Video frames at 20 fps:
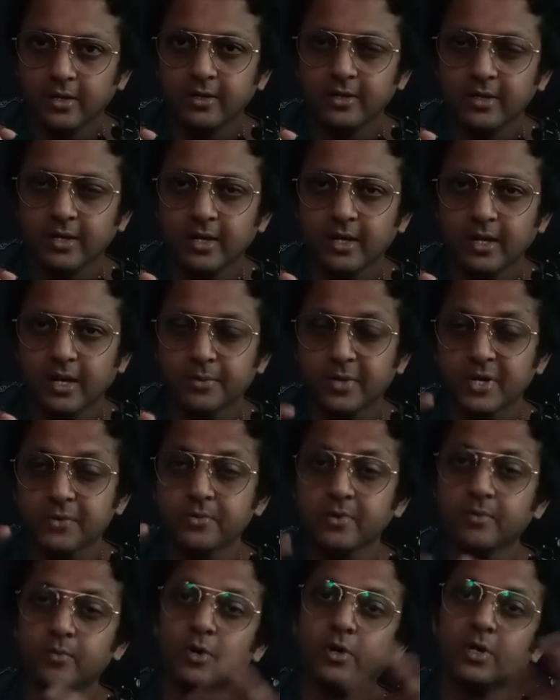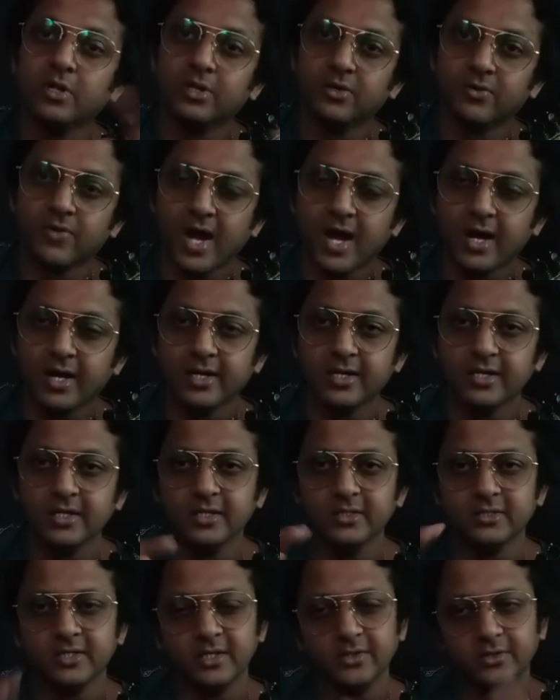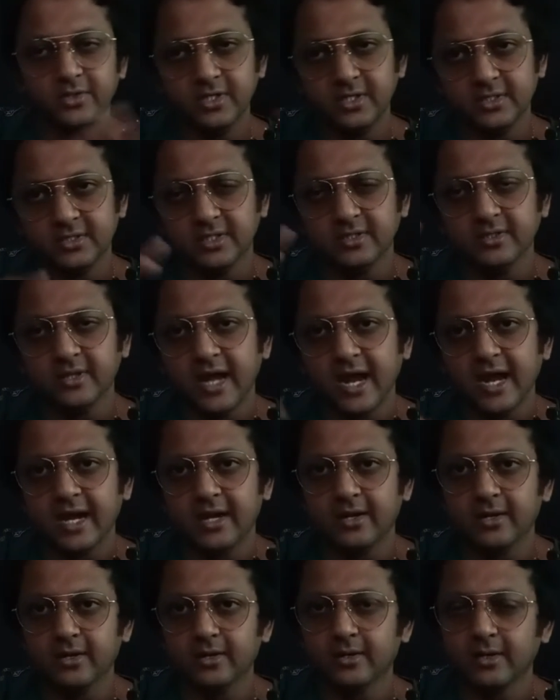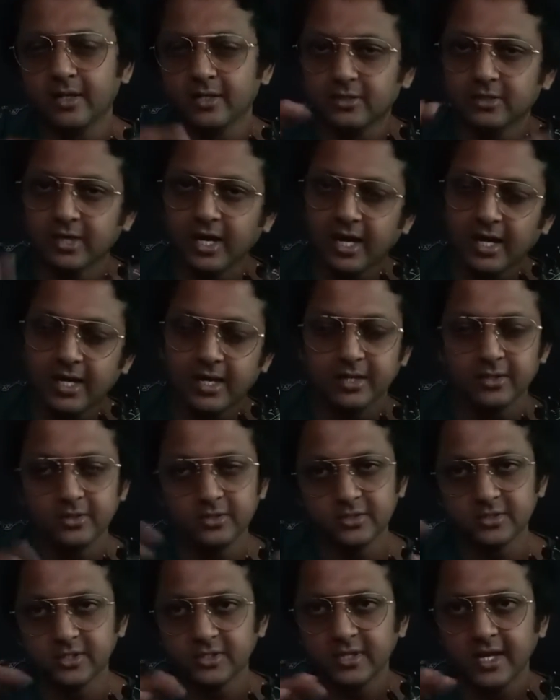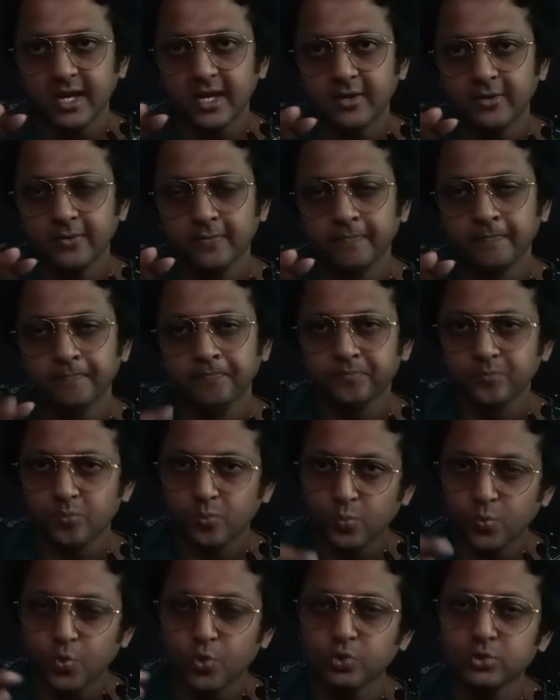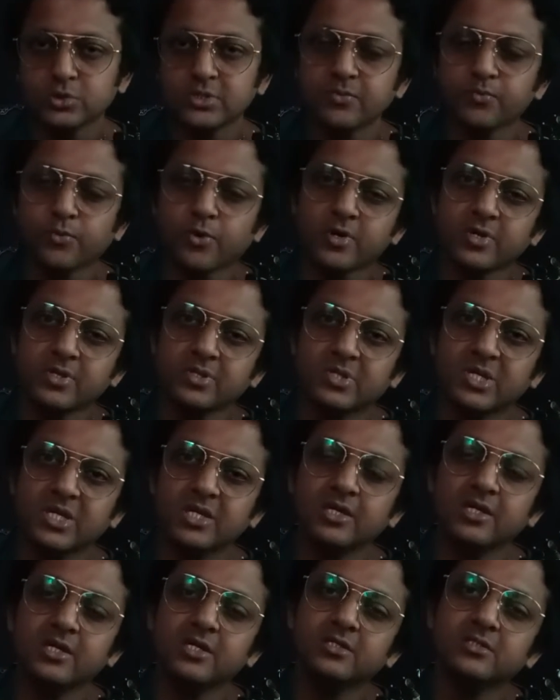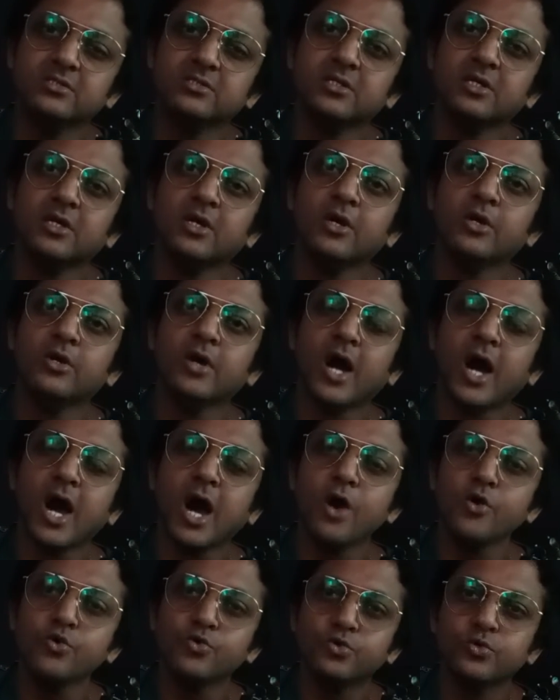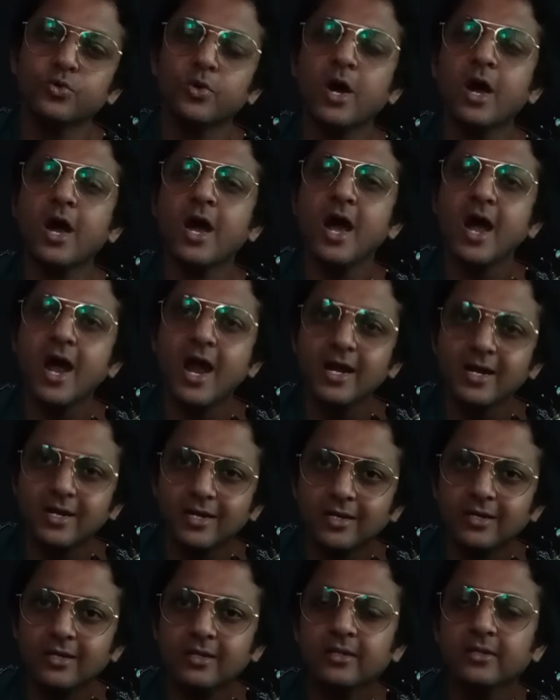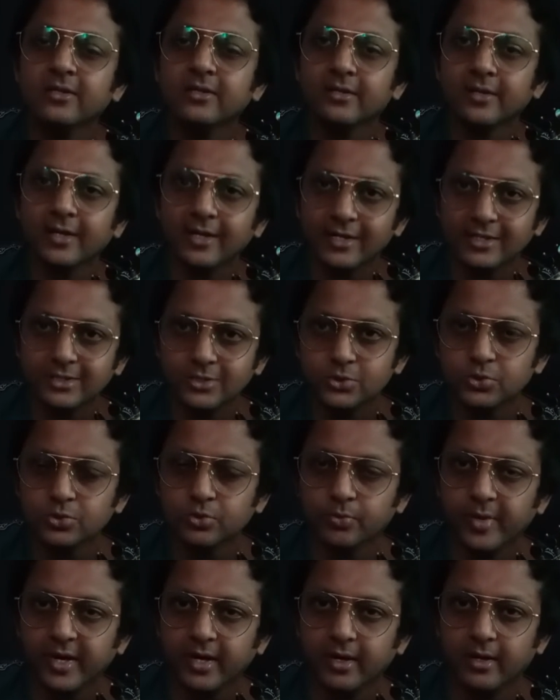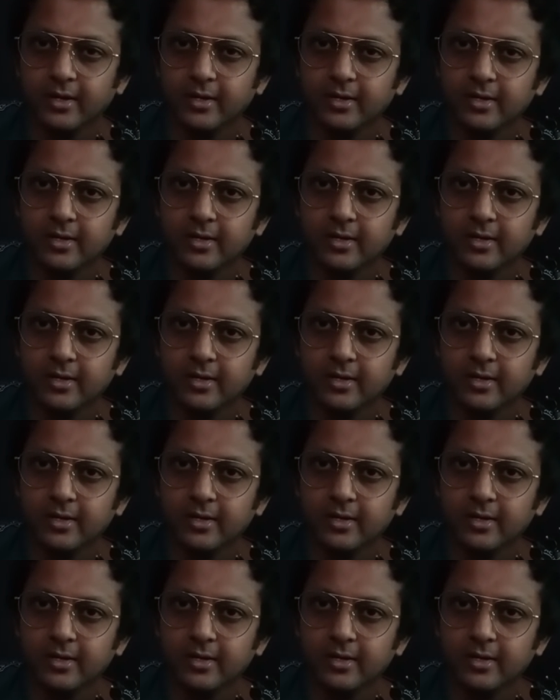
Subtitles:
Yeah, apart from all the ragas and these and that and tal and this and that, most important thing is how to handle the instrument.